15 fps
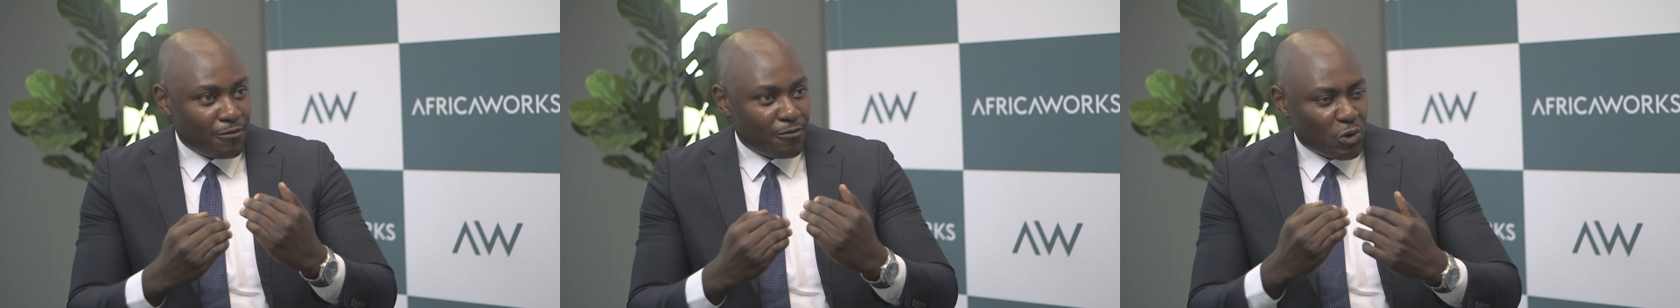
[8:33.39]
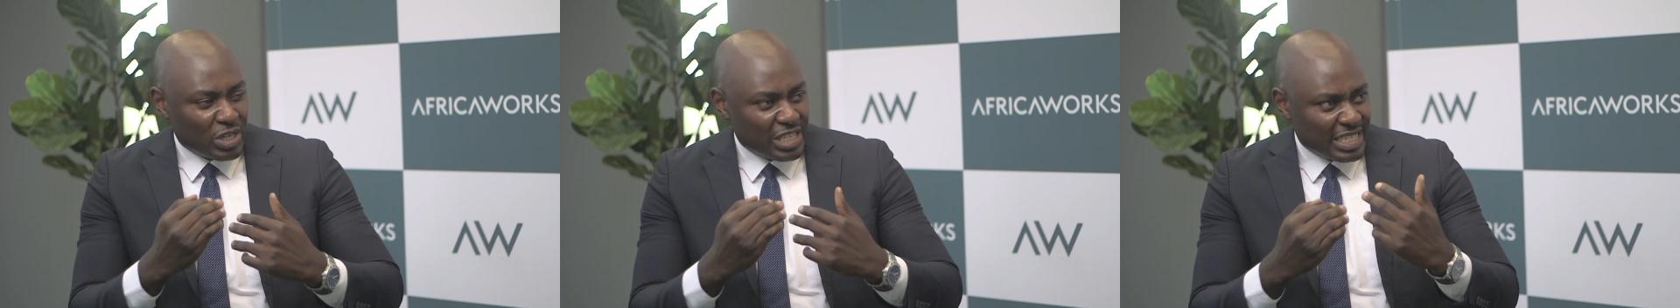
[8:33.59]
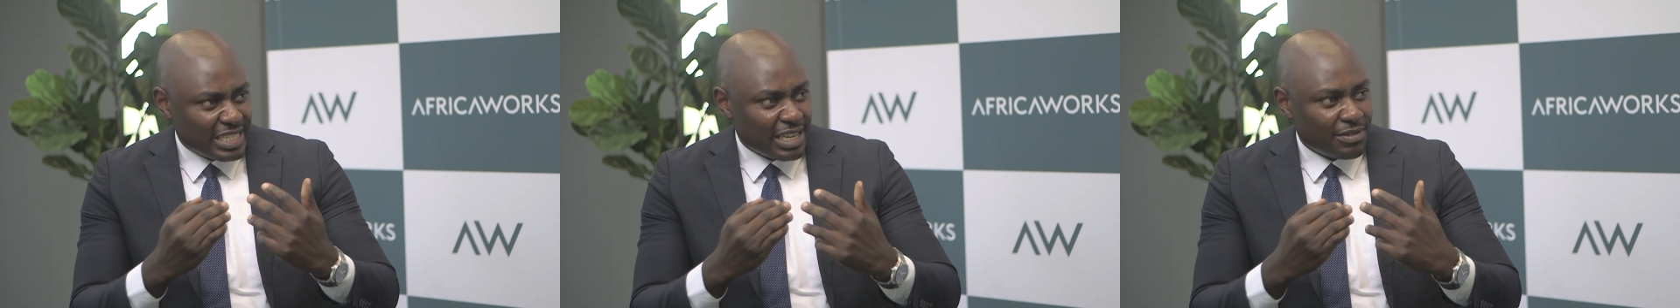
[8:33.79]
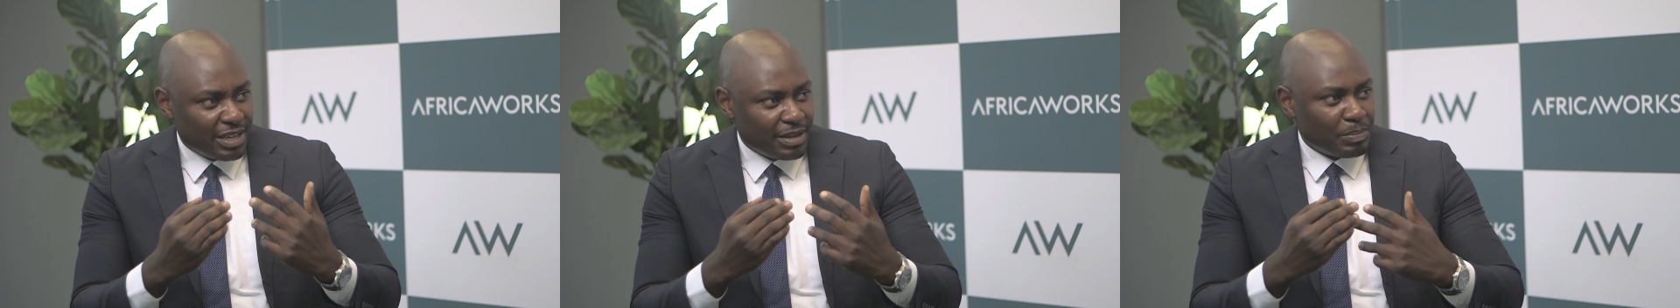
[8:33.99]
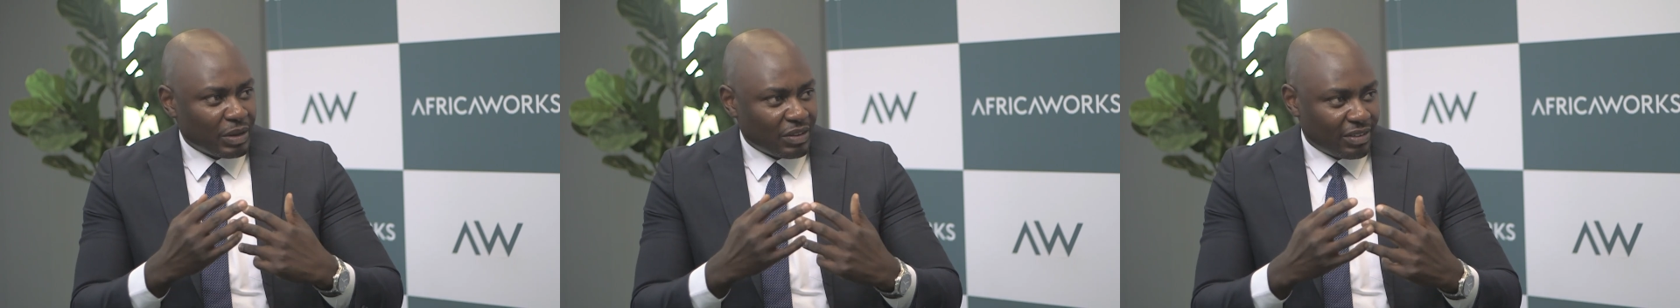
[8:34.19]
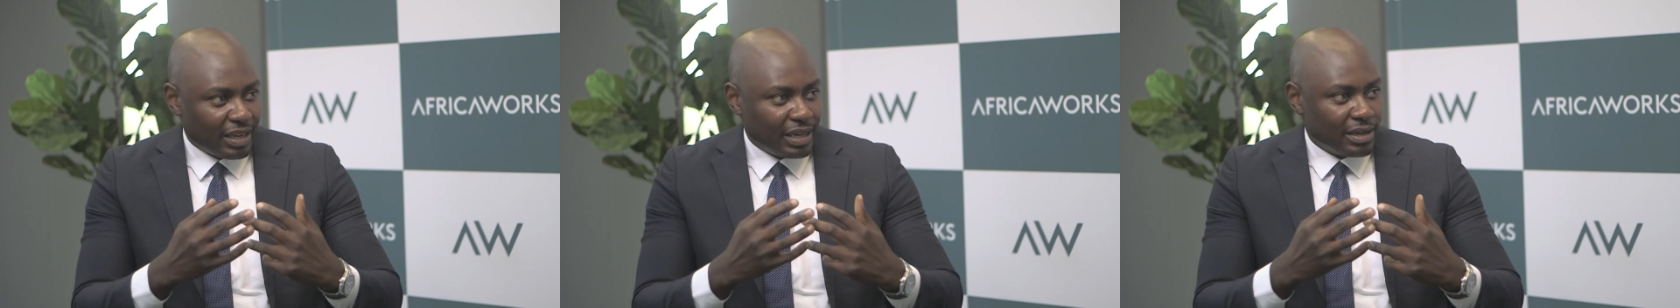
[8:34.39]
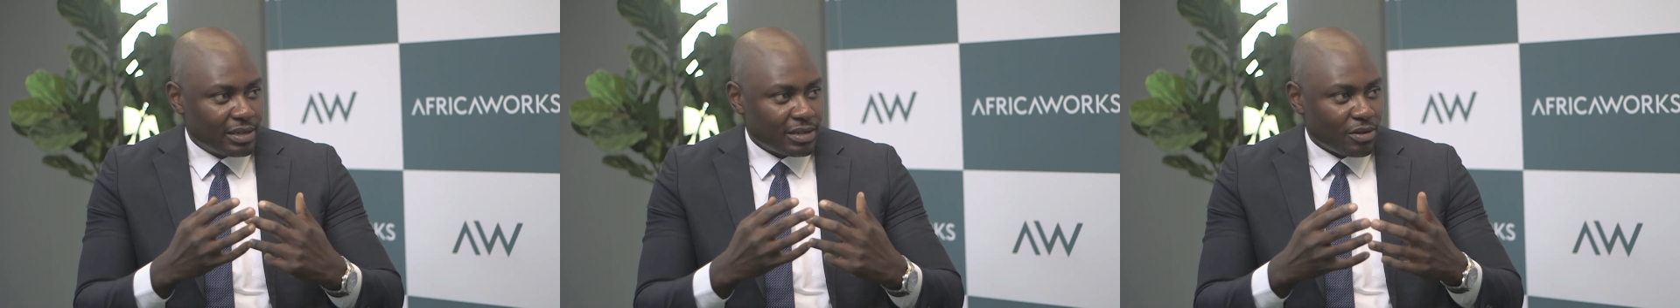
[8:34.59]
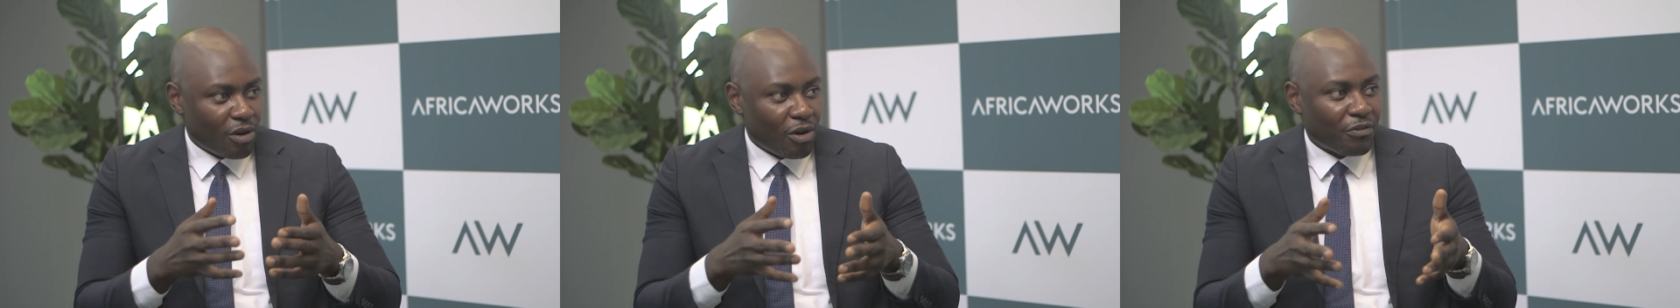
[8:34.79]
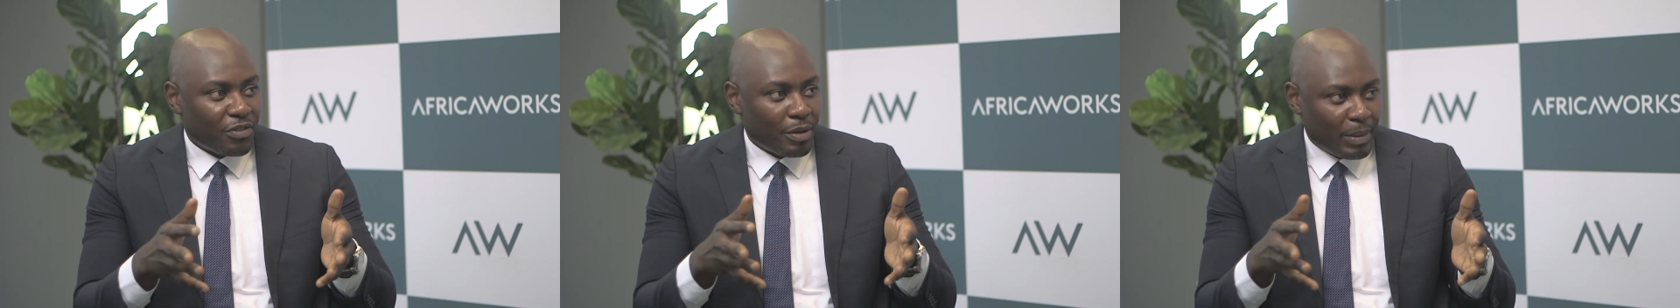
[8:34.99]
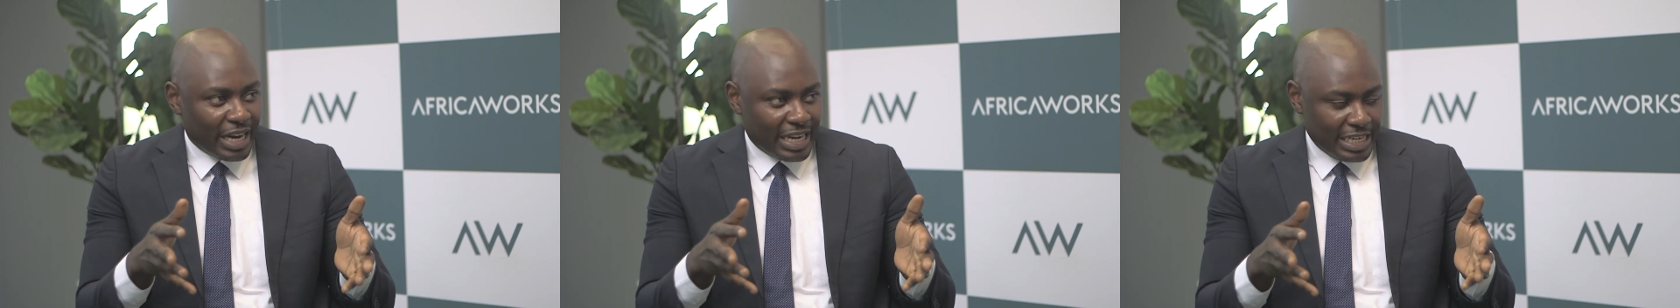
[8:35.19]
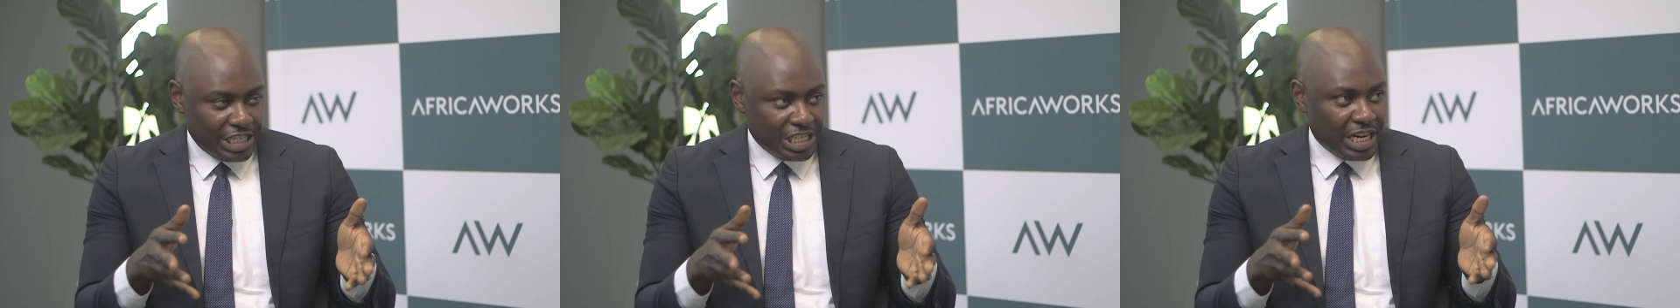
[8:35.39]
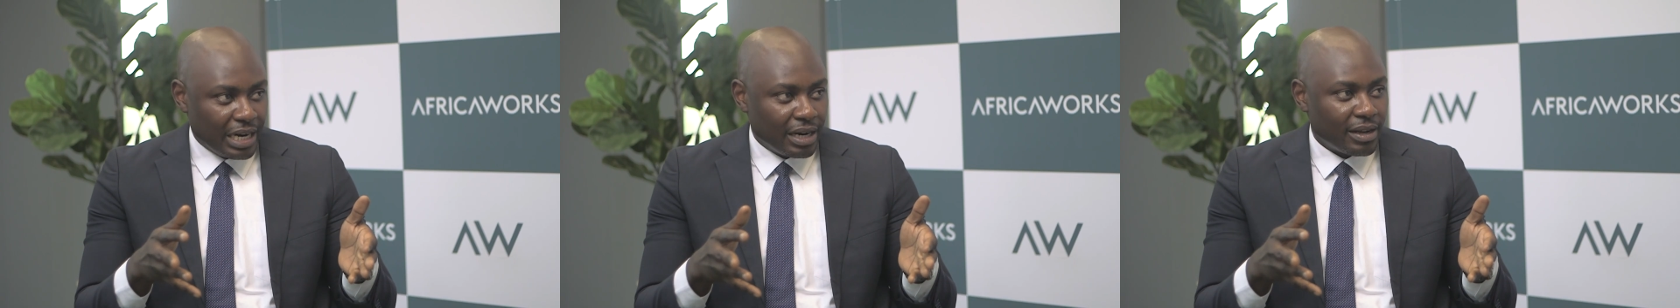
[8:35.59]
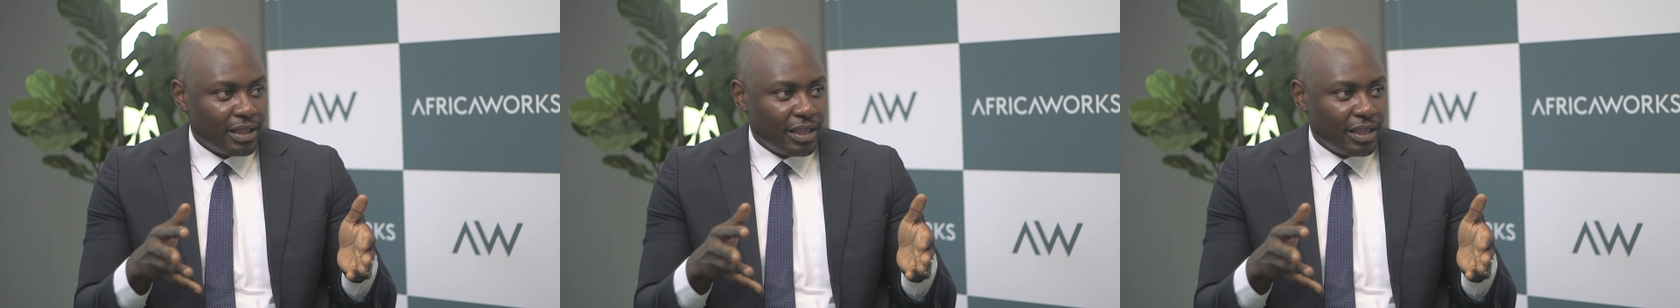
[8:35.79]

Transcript: 47% of the market share.